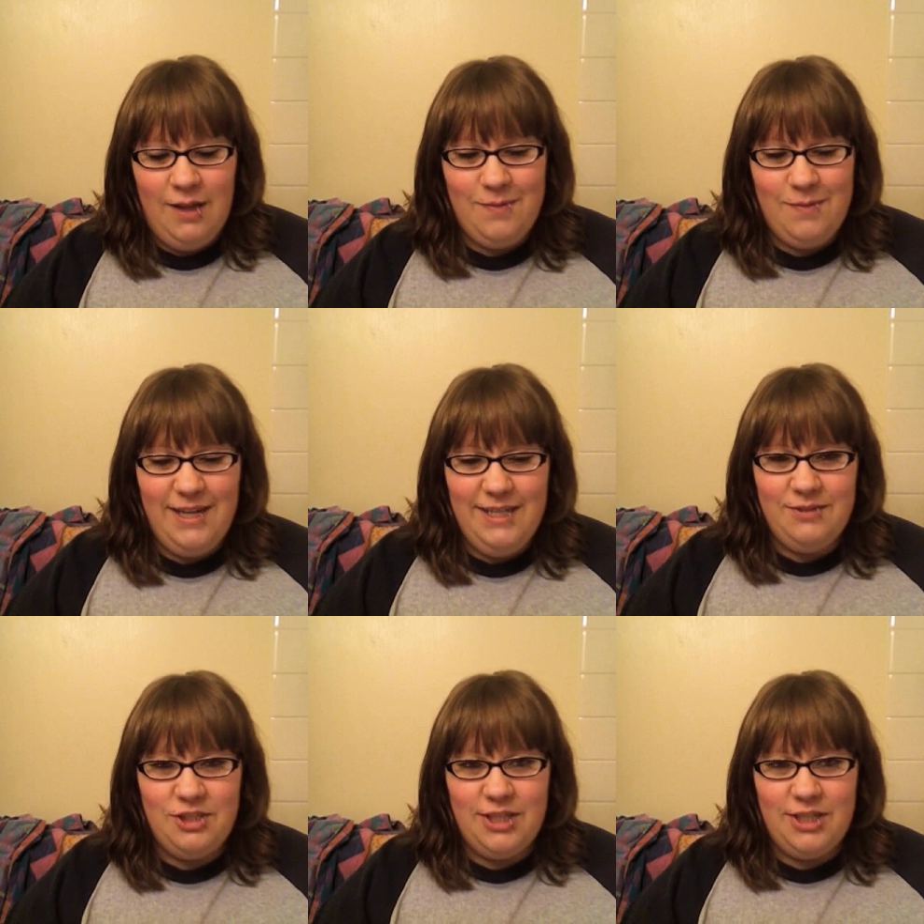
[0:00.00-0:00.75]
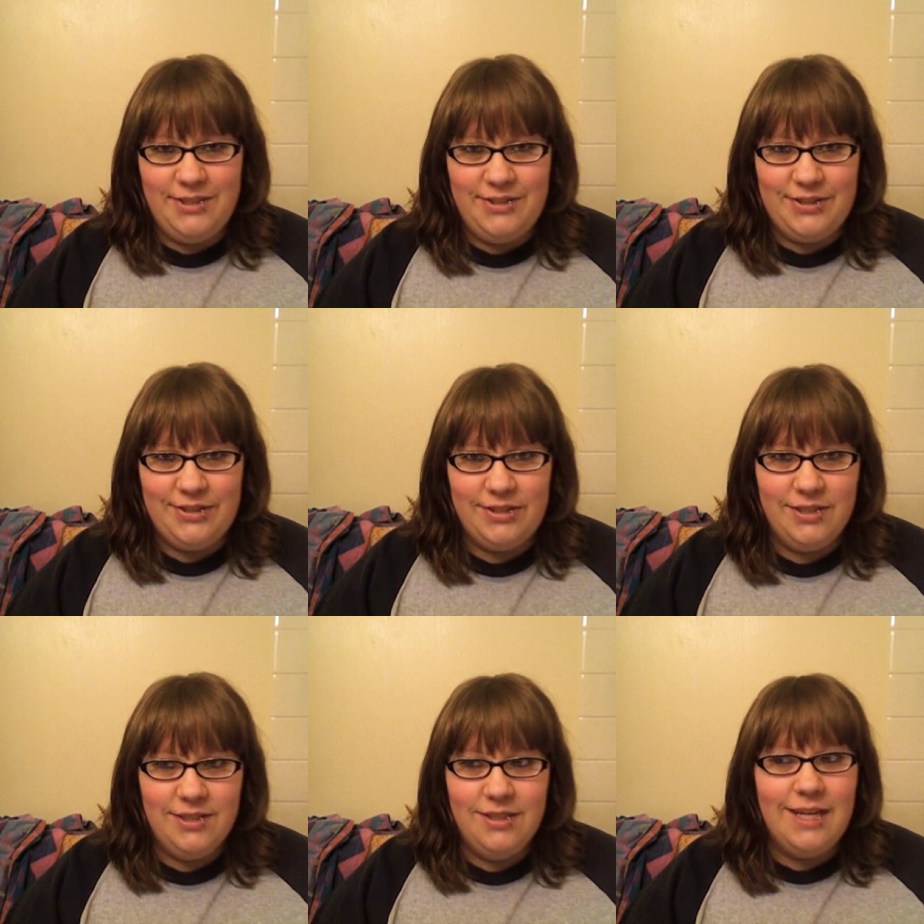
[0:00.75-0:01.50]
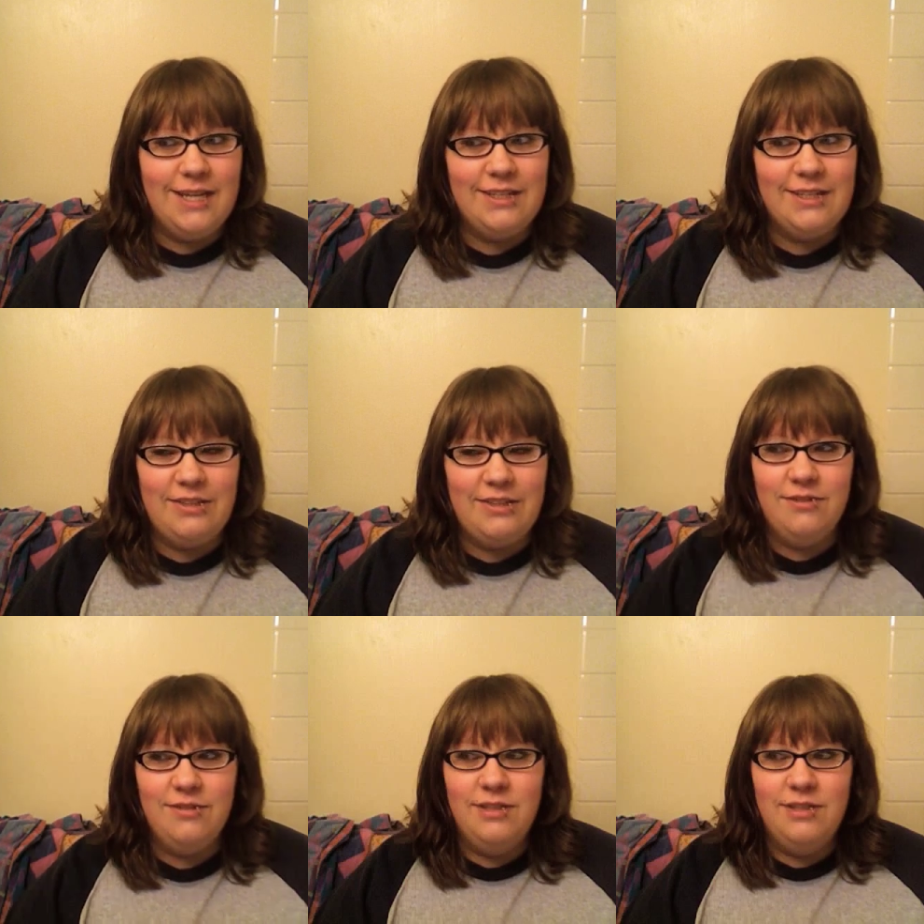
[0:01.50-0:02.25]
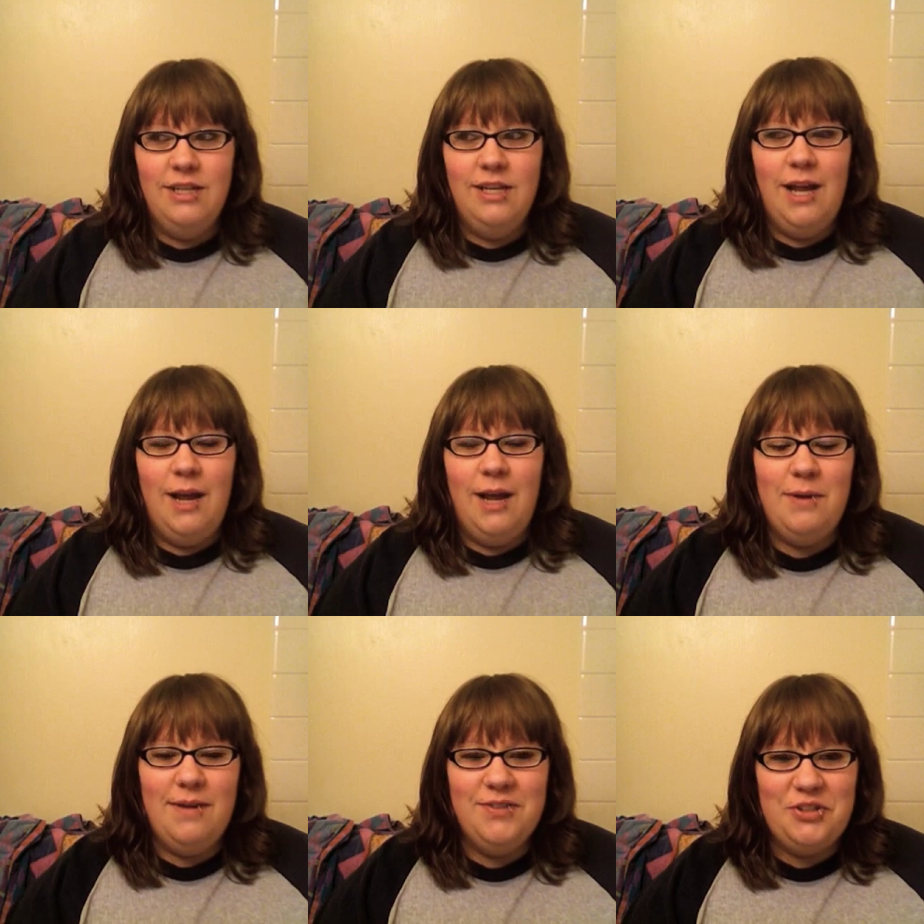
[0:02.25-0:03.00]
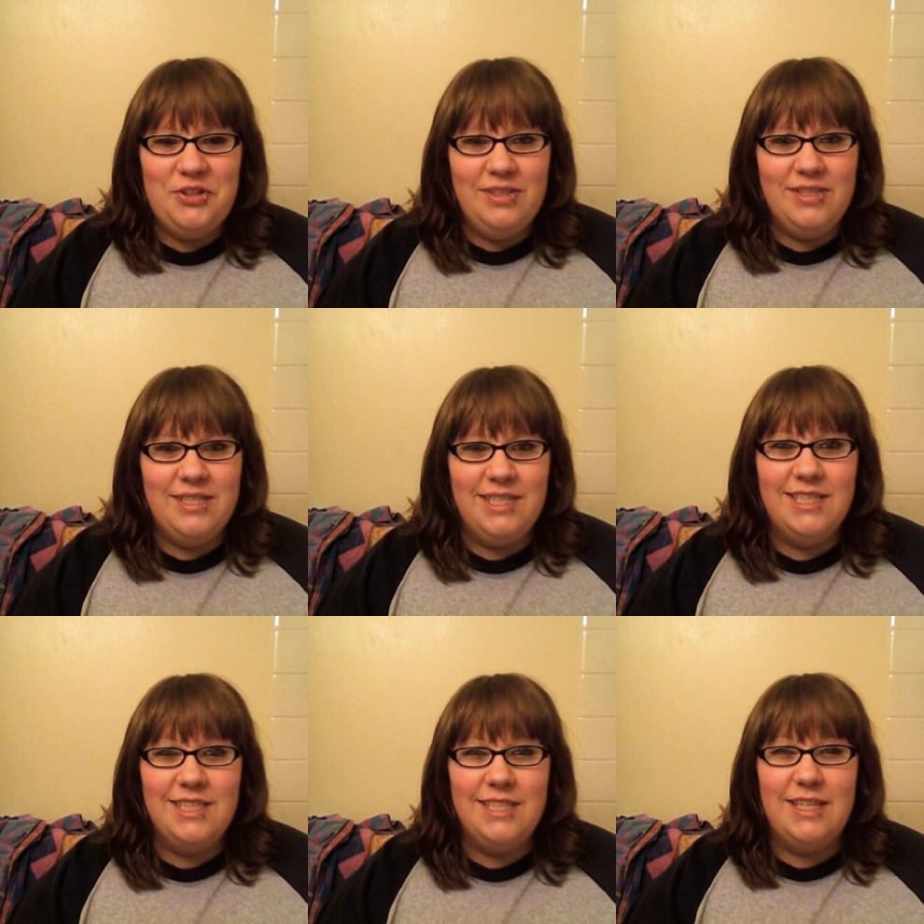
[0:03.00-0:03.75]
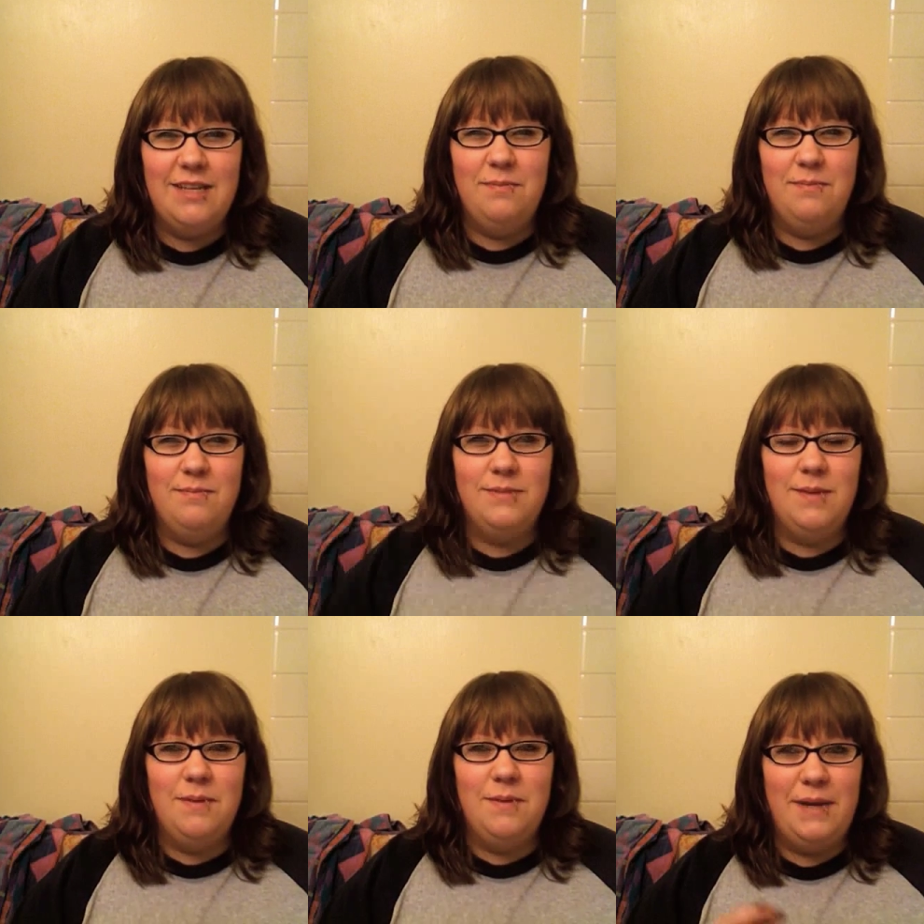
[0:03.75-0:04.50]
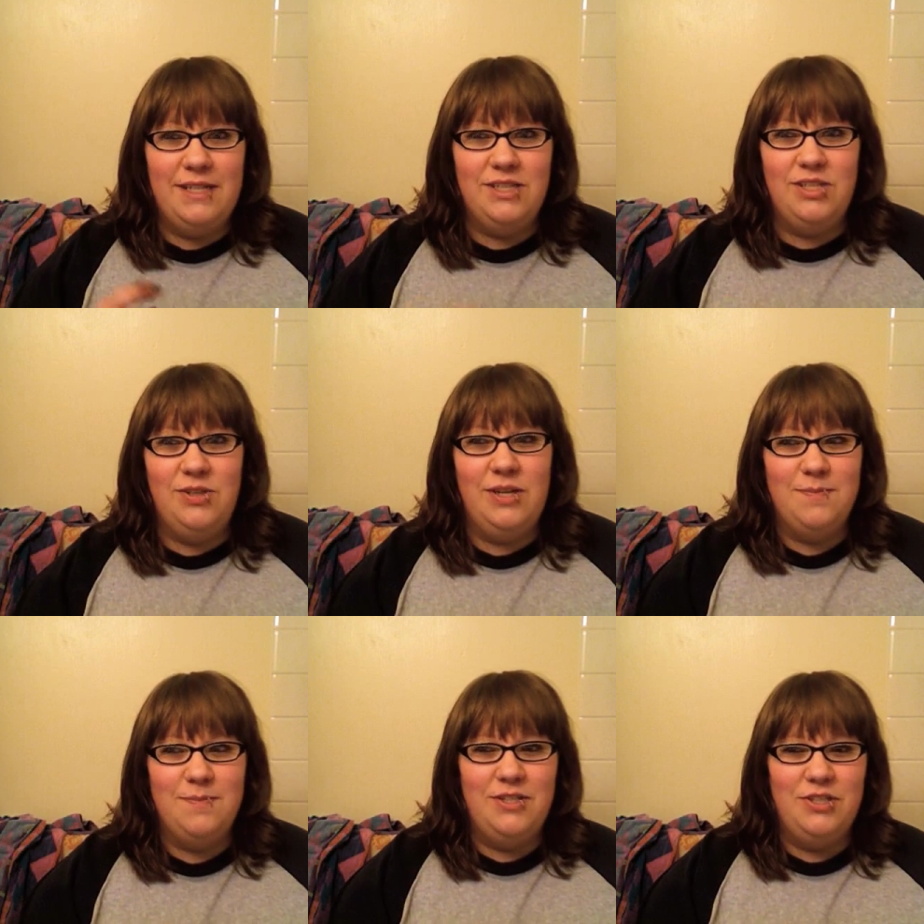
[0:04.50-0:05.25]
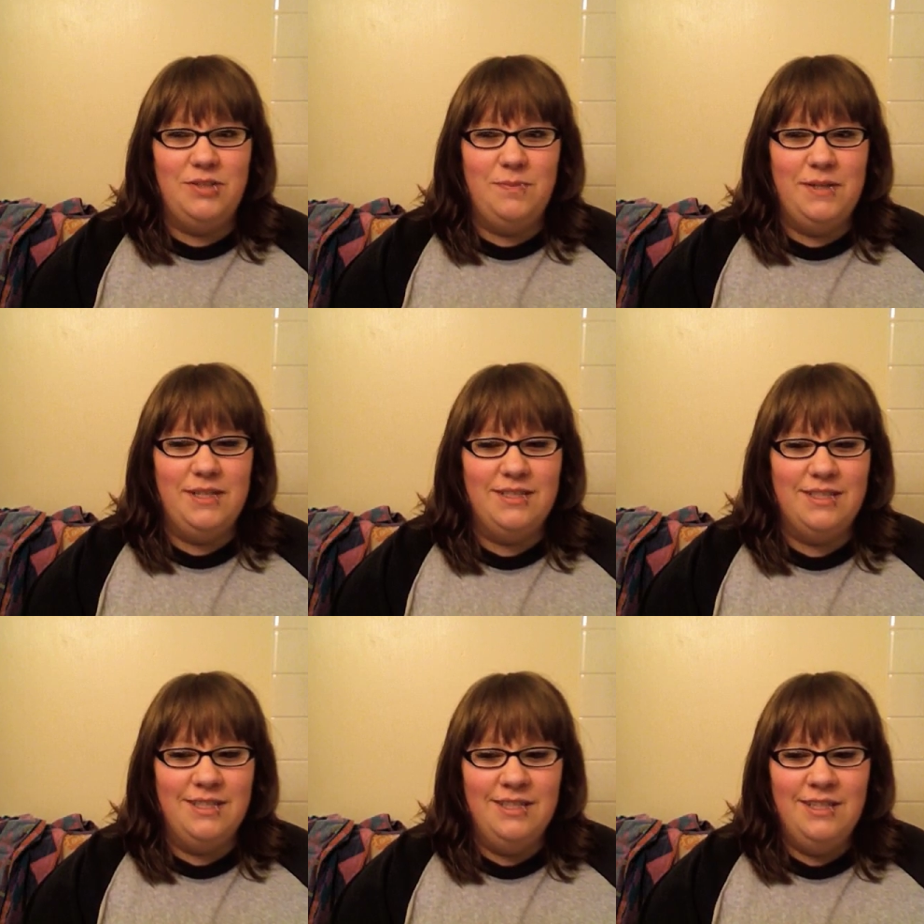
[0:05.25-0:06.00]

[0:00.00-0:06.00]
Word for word: kind of sheltered. I don't know. I'm gonna have to start listening to some some of the bands you guys mentioned because